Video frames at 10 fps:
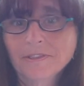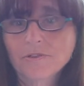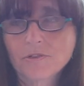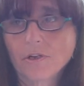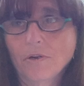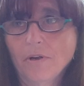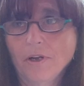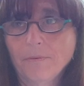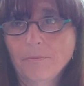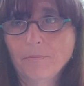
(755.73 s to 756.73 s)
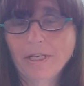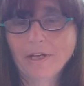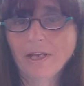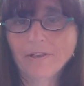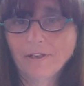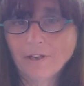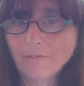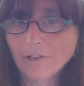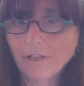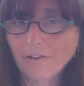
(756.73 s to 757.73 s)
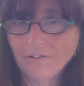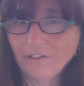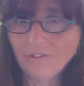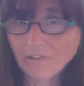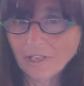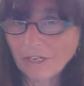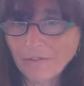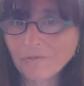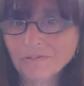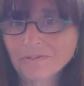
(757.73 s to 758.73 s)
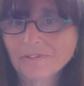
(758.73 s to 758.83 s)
So, but I had never an easy life,